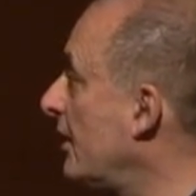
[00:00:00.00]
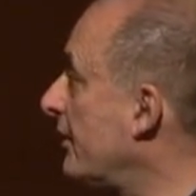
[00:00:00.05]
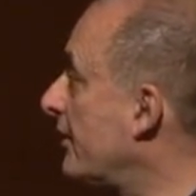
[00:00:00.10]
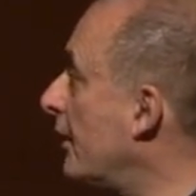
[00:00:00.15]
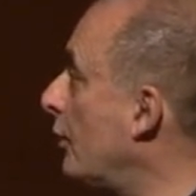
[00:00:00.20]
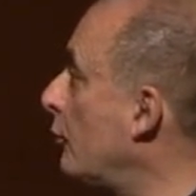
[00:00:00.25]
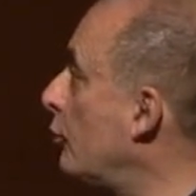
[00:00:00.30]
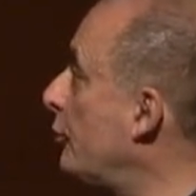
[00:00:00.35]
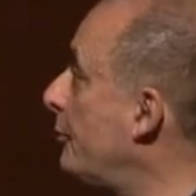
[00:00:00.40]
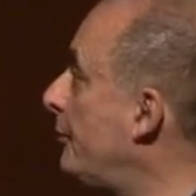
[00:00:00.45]

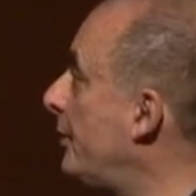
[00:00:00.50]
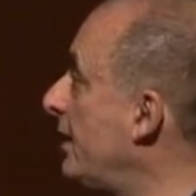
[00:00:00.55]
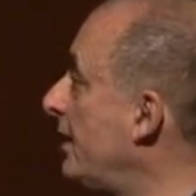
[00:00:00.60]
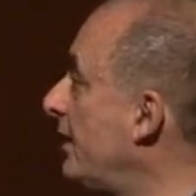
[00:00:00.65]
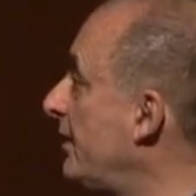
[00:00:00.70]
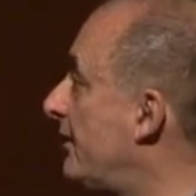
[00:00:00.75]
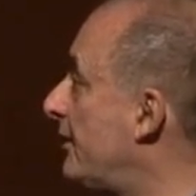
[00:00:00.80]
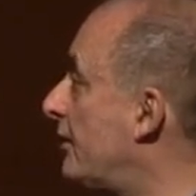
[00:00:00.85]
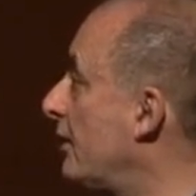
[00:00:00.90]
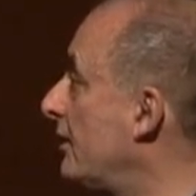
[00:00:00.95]
that would
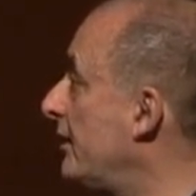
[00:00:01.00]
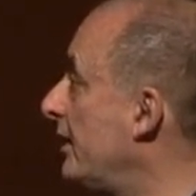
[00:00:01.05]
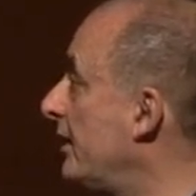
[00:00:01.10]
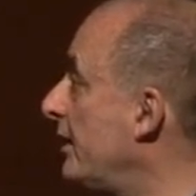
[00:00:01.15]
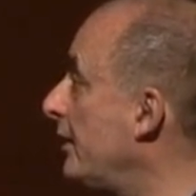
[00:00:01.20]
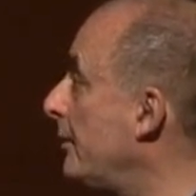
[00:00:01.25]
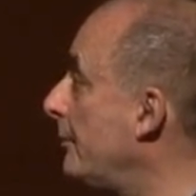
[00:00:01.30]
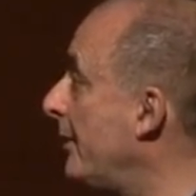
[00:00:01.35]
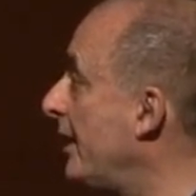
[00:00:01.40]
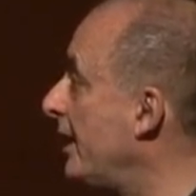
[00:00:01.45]
be
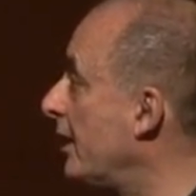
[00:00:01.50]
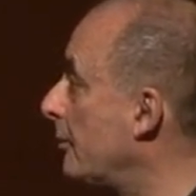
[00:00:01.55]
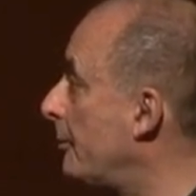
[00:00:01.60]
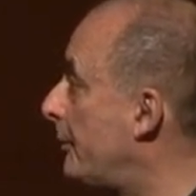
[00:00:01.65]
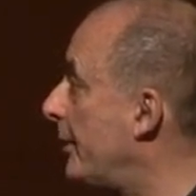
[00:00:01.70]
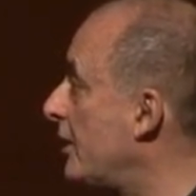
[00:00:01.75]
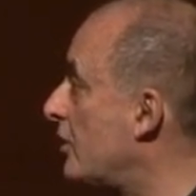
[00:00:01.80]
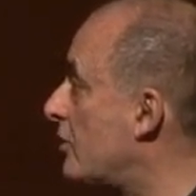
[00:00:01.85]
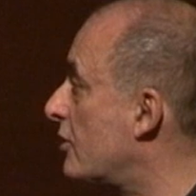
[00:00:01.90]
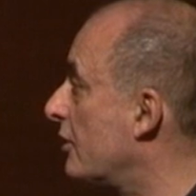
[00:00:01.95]
studied in male
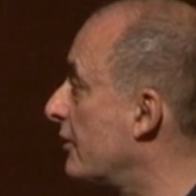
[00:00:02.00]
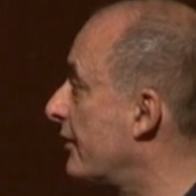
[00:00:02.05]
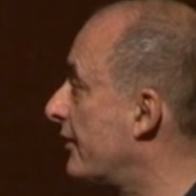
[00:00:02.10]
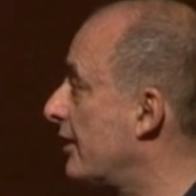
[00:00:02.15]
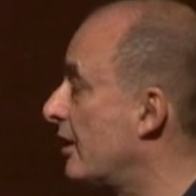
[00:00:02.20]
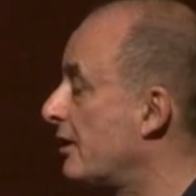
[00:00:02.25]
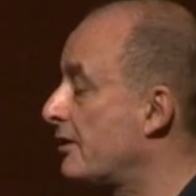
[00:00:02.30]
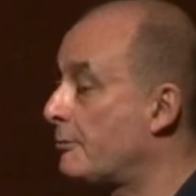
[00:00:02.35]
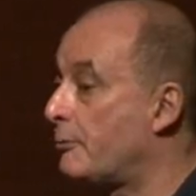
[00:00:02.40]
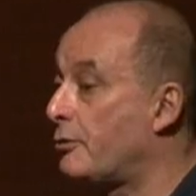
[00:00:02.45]
patients
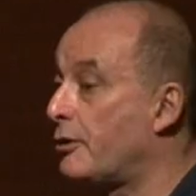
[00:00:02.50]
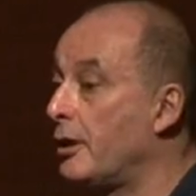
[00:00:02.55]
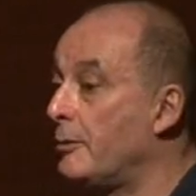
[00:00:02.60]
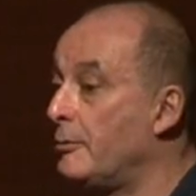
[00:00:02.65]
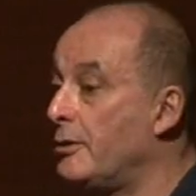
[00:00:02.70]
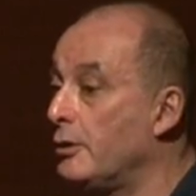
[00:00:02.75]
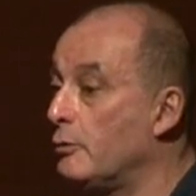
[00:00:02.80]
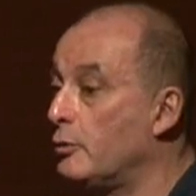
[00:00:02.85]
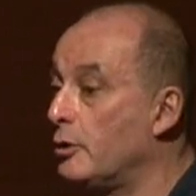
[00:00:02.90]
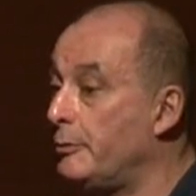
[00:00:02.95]
that
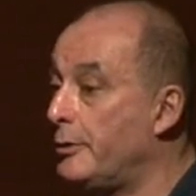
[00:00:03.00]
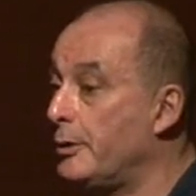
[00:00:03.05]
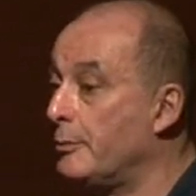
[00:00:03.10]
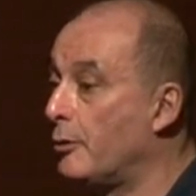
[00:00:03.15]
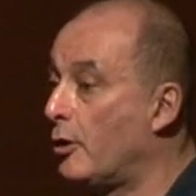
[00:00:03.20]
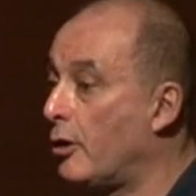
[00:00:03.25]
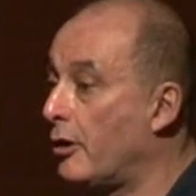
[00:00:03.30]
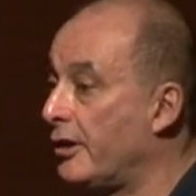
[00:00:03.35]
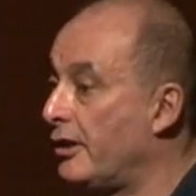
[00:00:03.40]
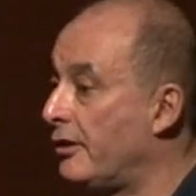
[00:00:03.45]
probably would be
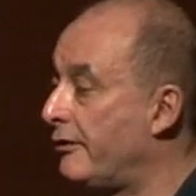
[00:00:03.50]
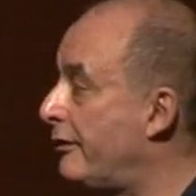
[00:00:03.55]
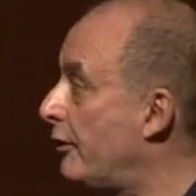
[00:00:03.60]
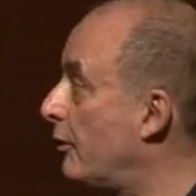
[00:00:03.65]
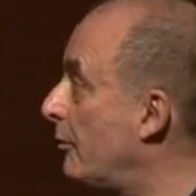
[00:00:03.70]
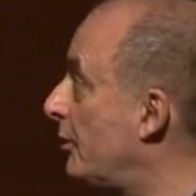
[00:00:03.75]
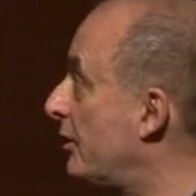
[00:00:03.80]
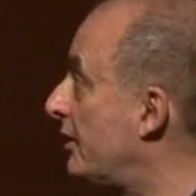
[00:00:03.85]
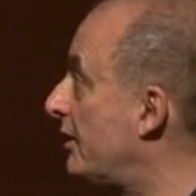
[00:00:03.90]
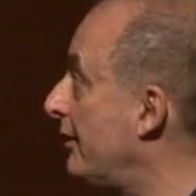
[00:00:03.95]
more
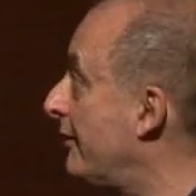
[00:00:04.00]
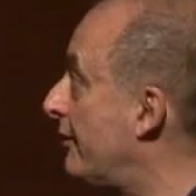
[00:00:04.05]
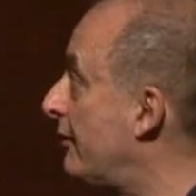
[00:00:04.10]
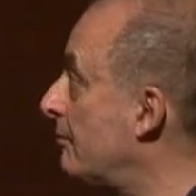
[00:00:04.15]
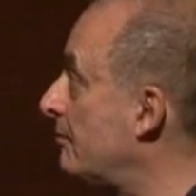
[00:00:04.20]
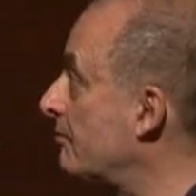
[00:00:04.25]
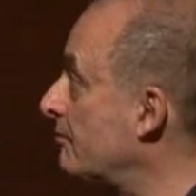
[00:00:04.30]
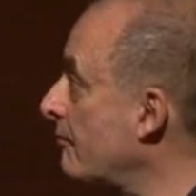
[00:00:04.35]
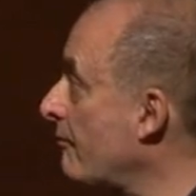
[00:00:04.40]
informative.